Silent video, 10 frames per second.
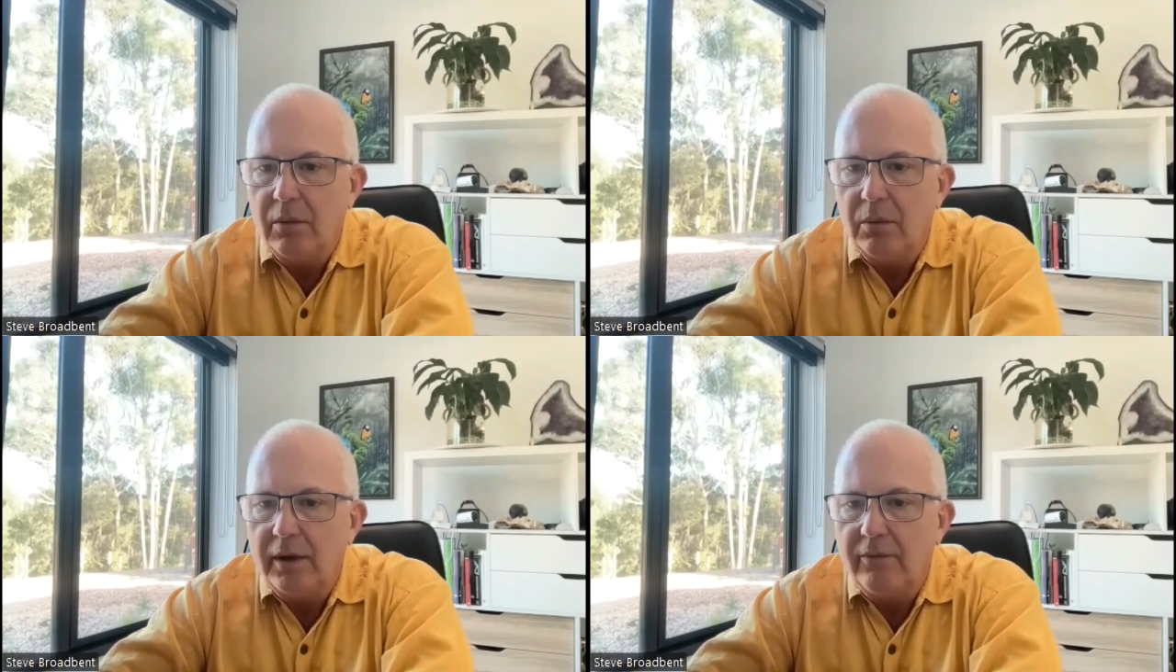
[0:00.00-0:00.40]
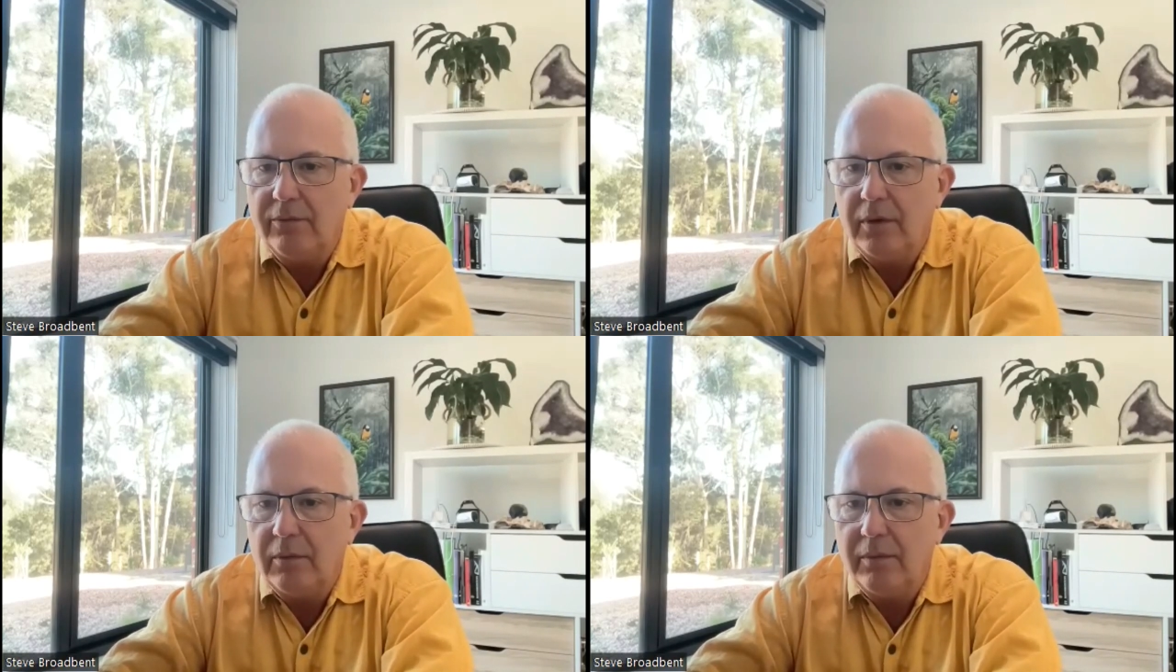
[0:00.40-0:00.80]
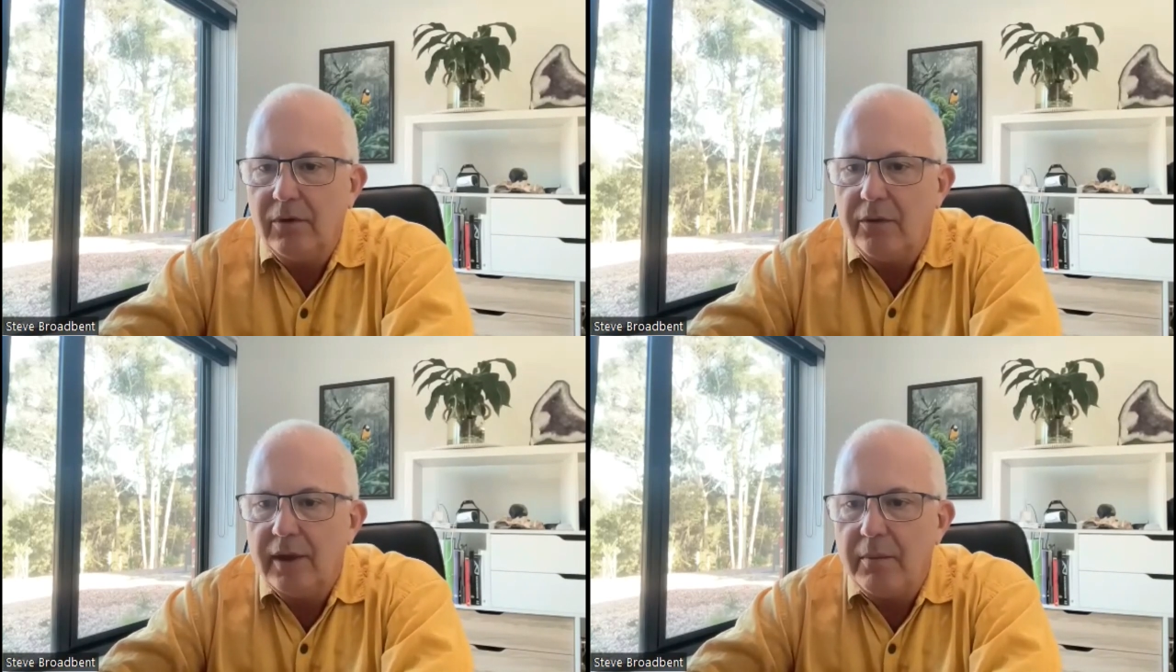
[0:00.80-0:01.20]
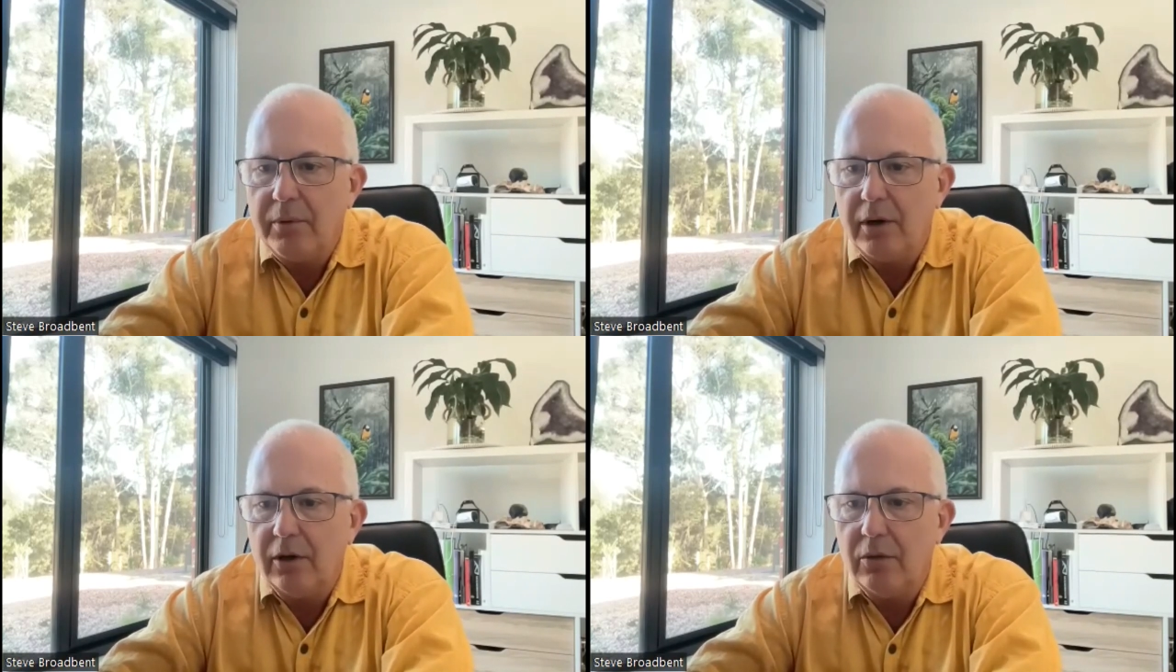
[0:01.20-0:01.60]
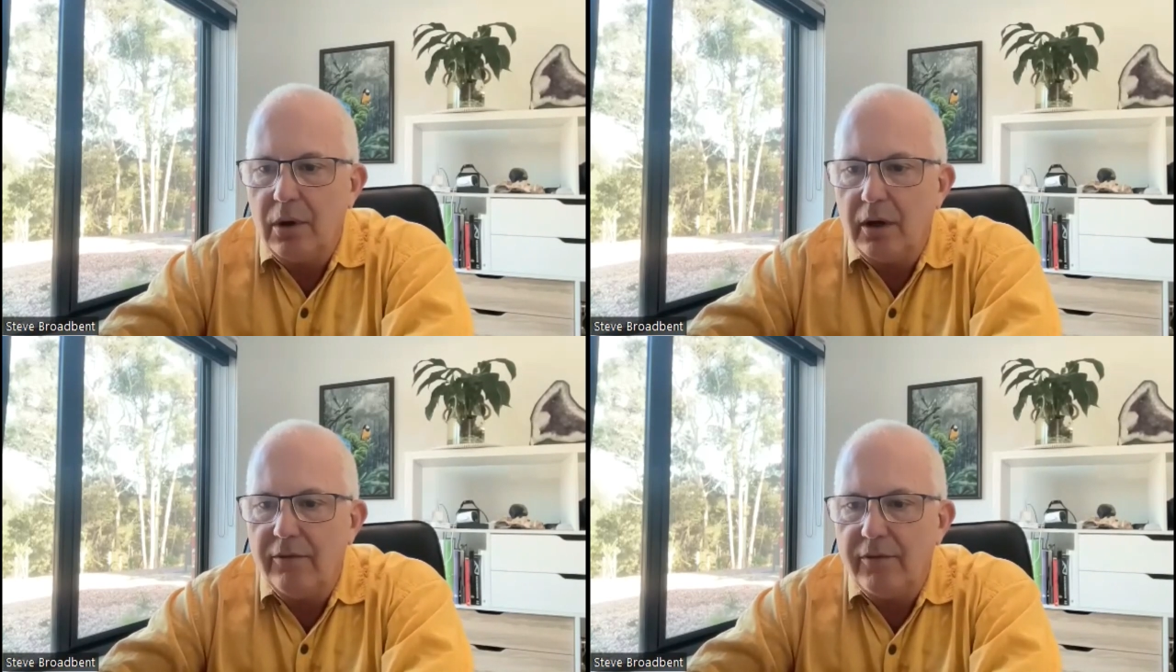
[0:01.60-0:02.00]
we've got that product
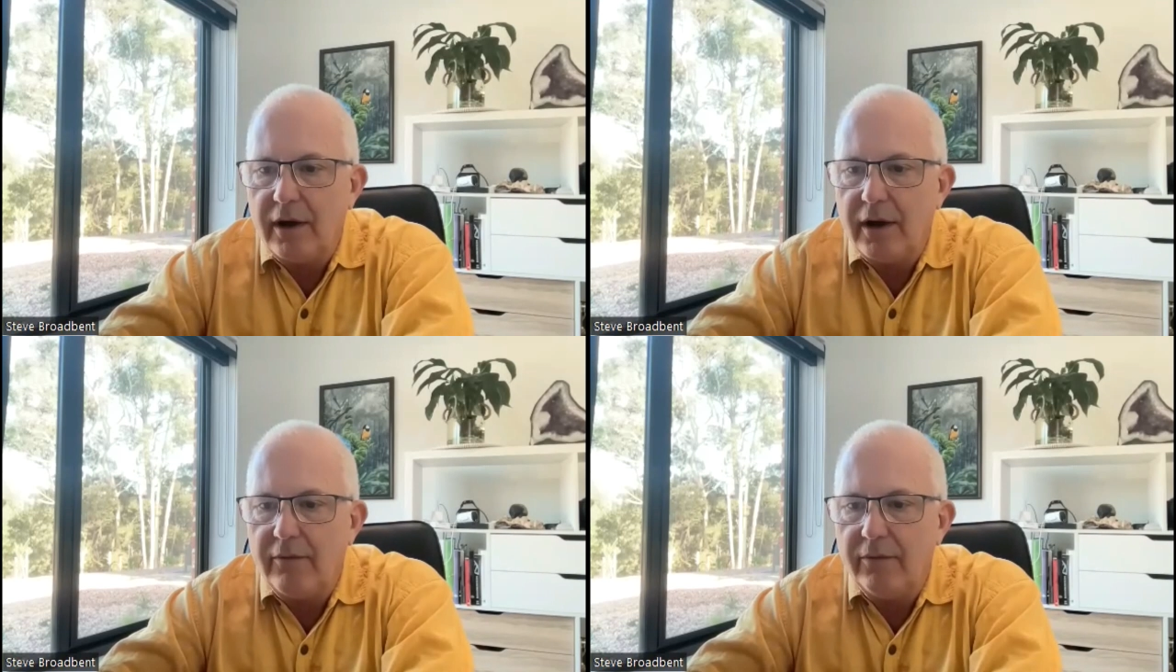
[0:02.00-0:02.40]
qualified